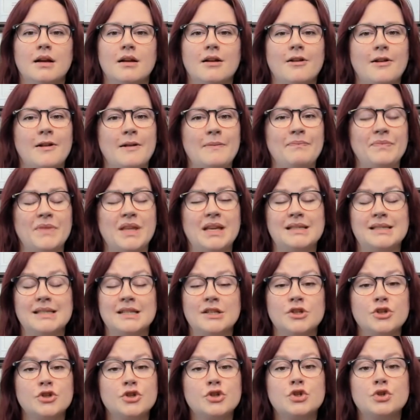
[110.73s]
It's
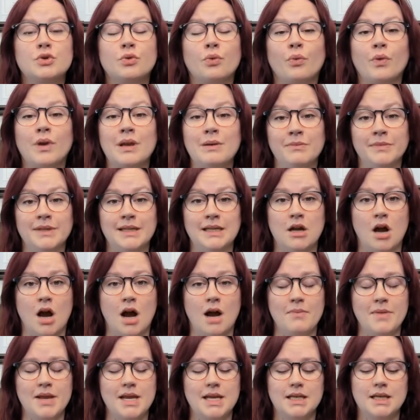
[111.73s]
extremely
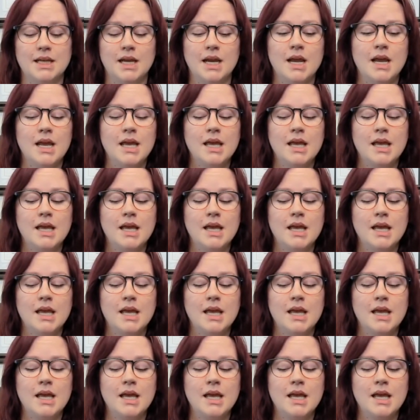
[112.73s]
common.